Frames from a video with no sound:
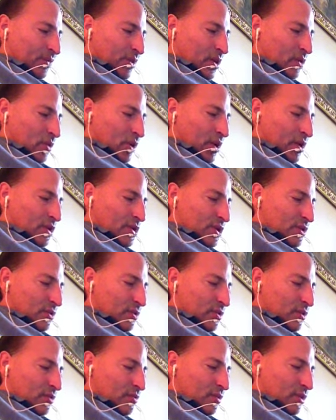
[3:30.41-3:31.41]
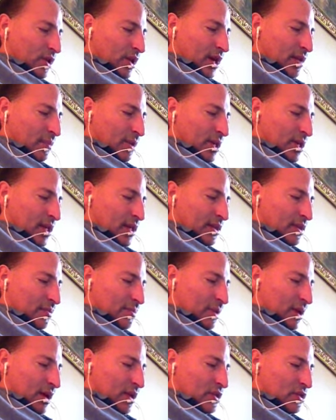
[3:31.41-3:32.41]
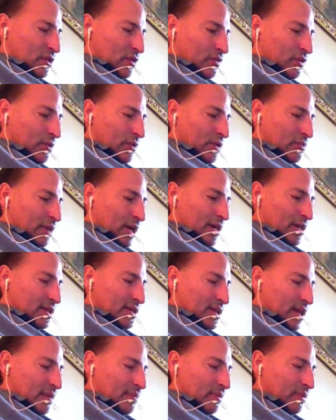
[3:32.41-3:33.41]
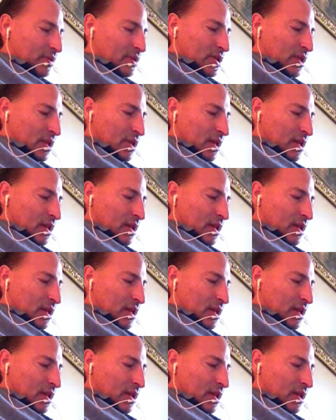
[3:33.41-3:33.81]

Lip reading: where is the room where I may eat the Passover with my disciples?'